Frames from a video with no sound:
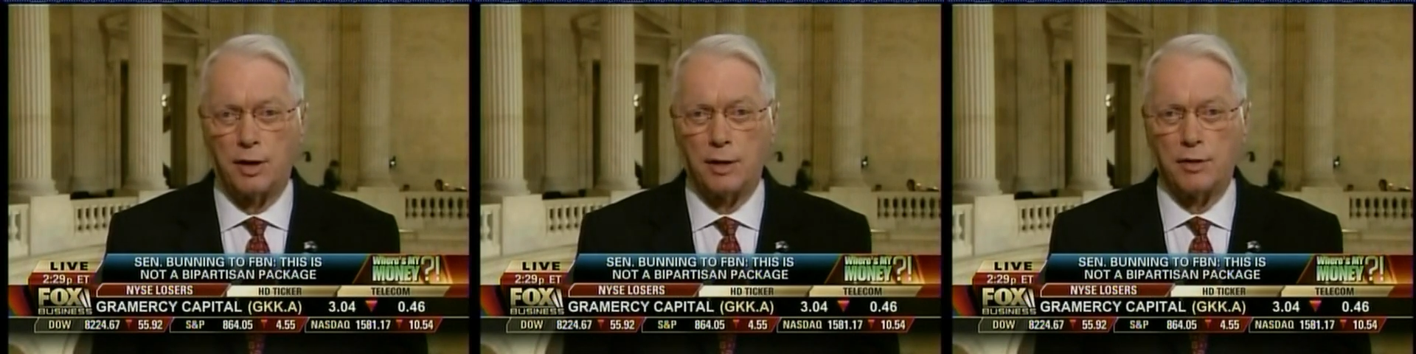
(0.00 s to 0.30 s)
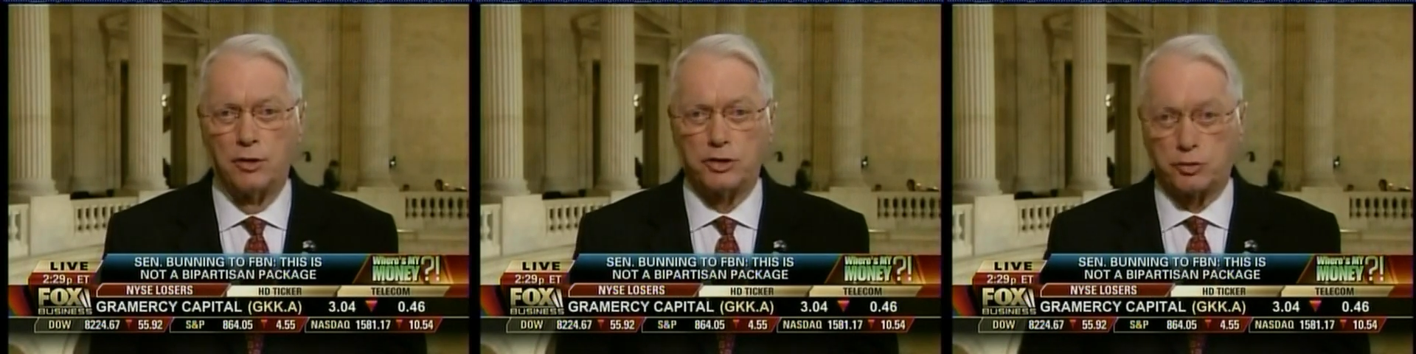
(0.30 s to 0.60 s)

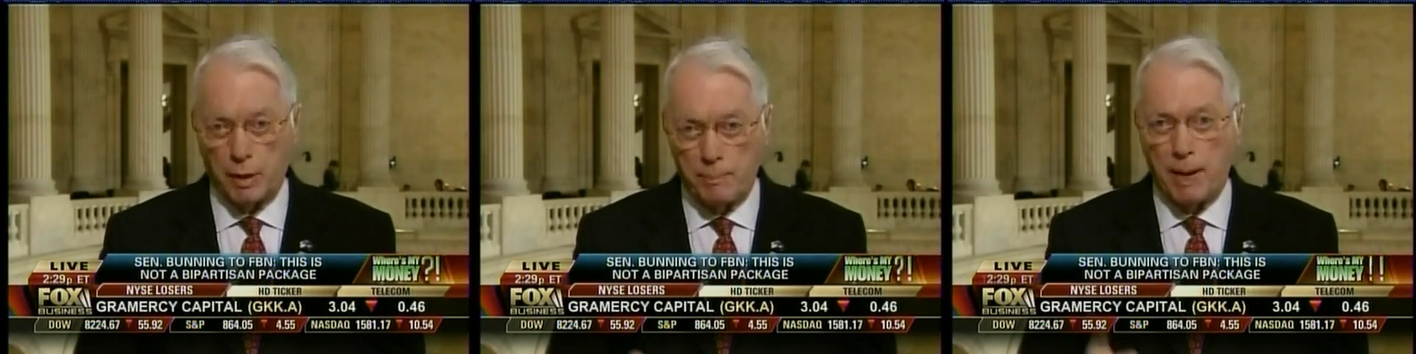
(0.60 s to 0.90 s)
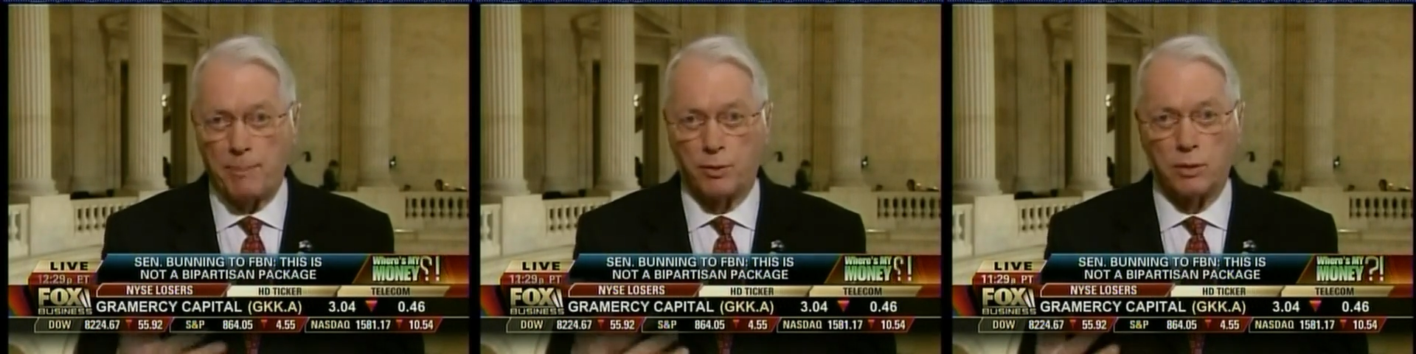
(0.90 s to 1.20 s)
those three
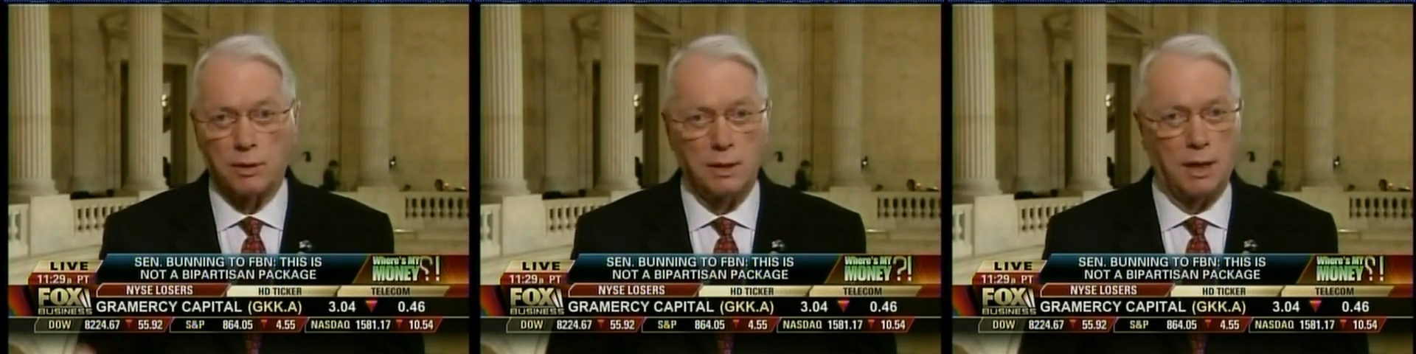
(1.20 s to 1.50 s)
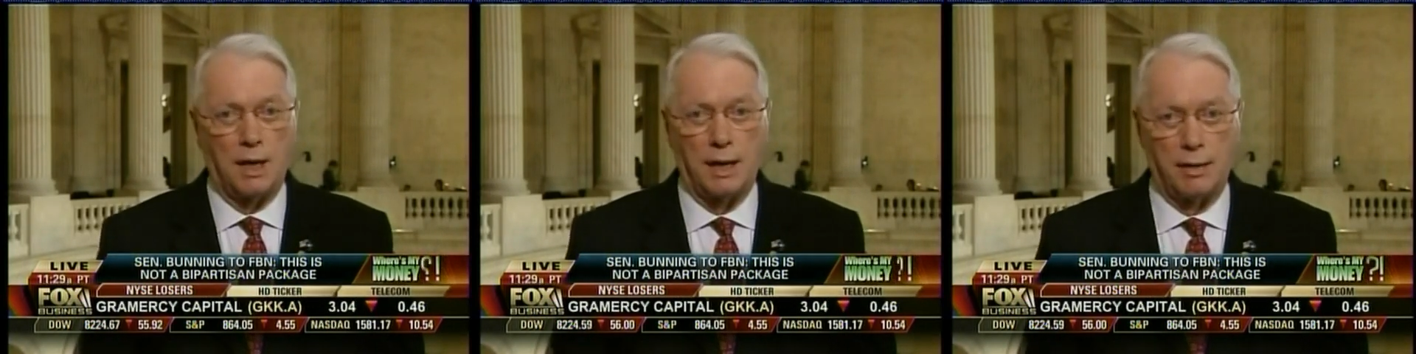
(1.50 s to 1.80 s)
people
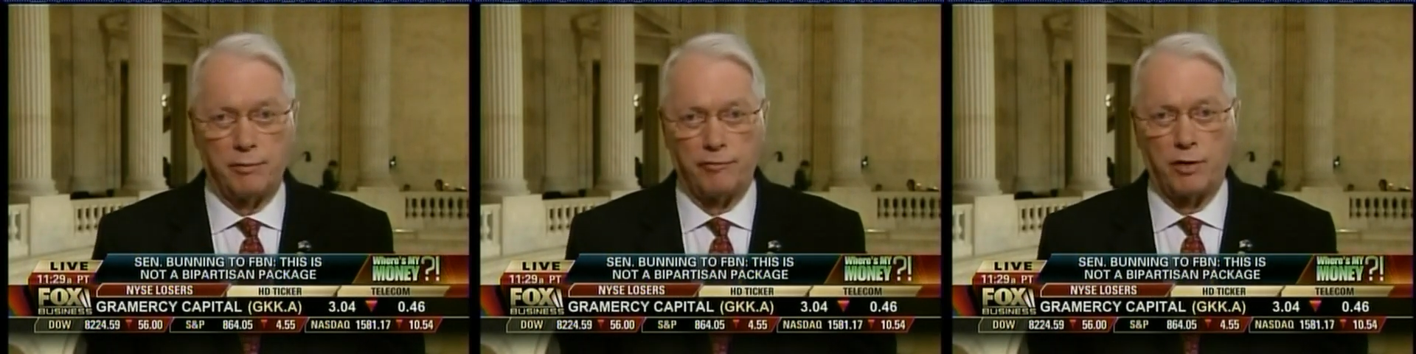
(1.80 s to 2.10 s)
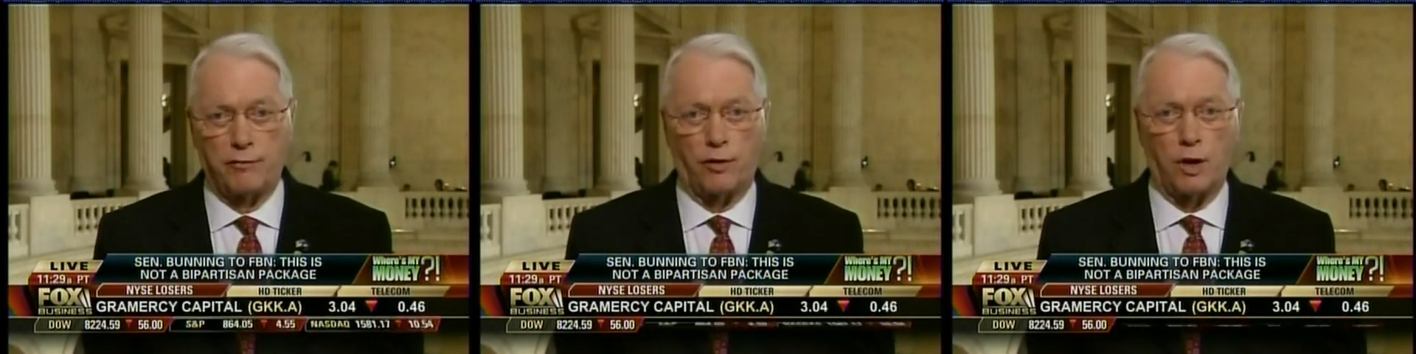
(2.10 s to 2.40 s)

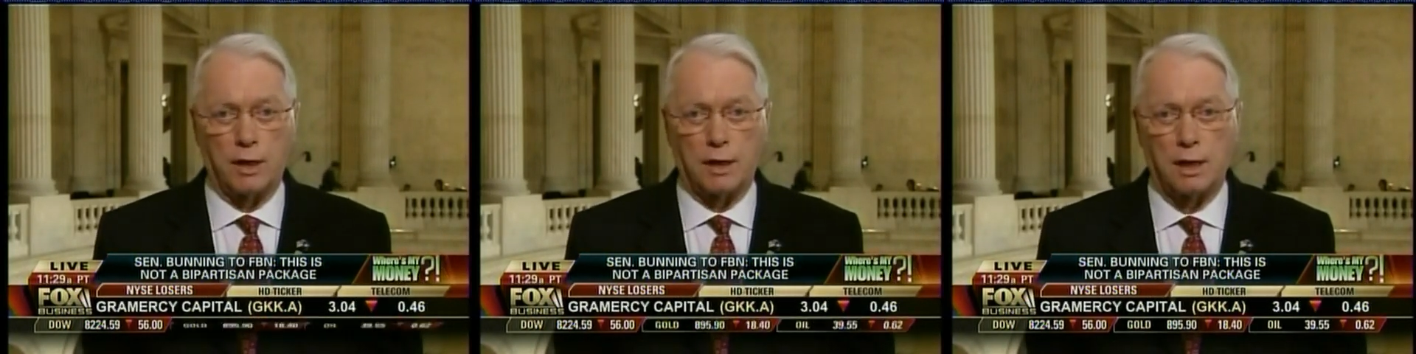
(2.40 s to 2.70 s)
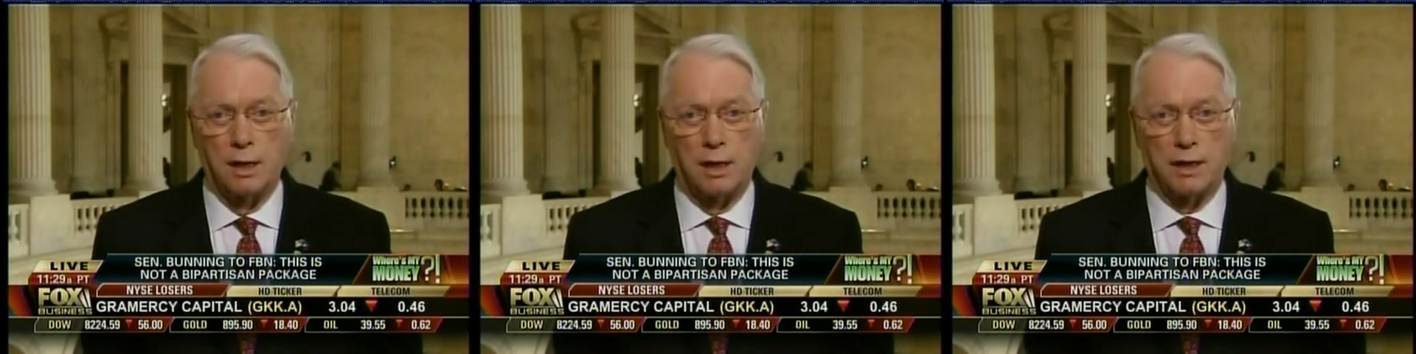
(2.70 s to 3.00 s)
vote for it
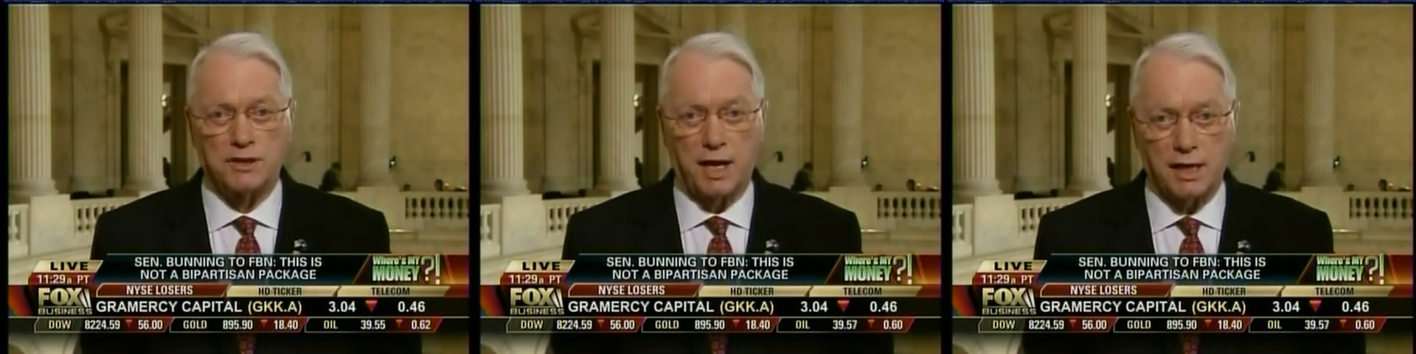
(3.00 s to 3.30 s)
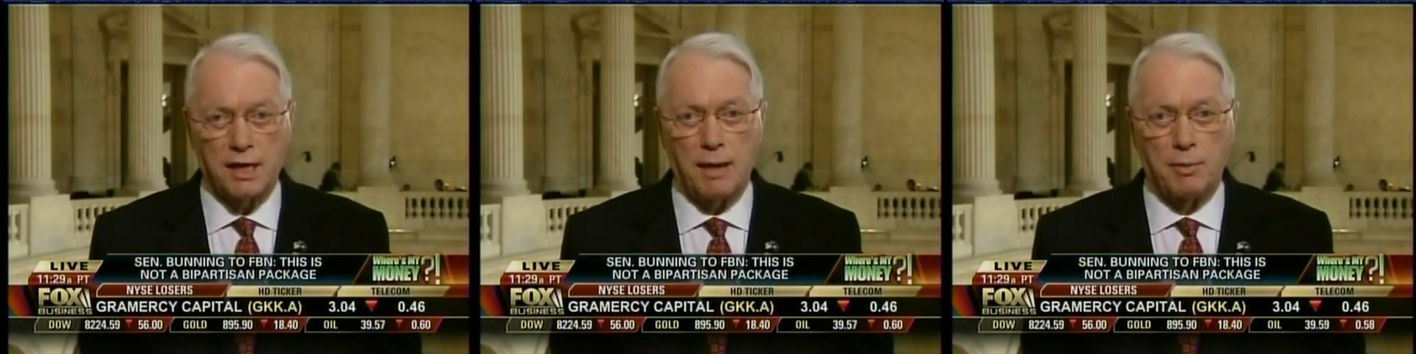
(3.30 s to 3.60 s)
a
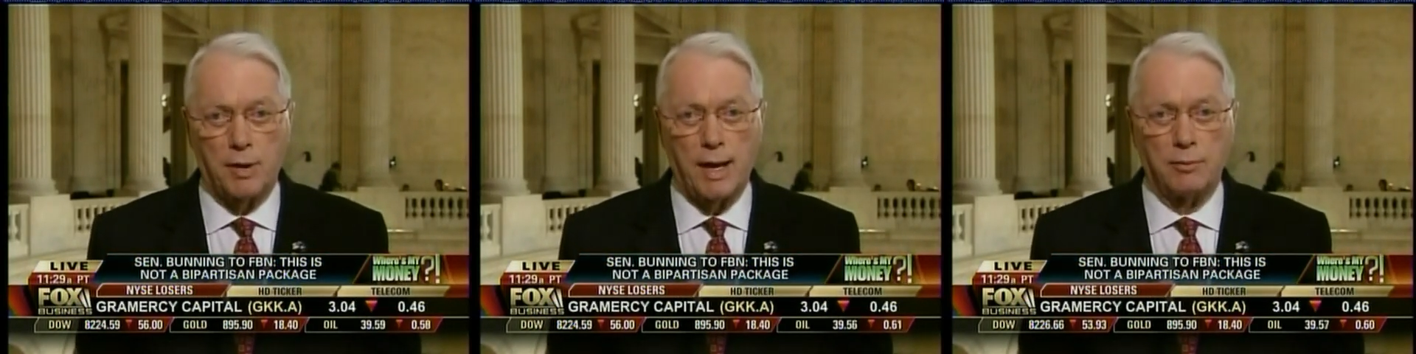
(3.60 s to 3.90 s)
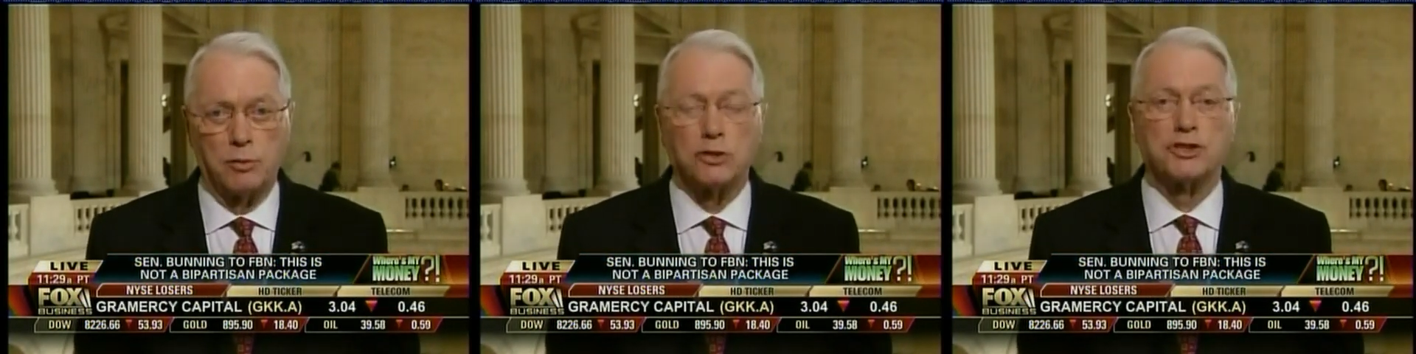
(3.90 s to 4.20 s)
second time
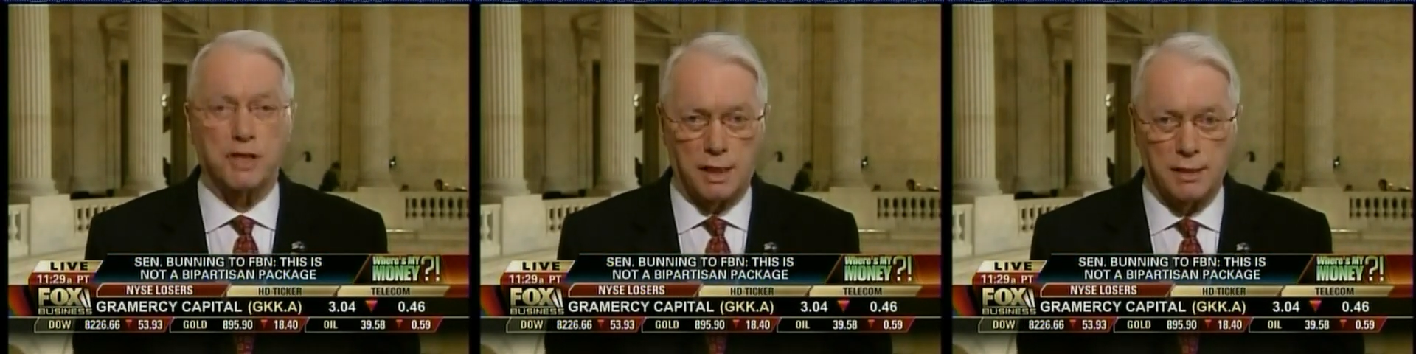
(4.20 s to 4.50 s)
around, we'll see.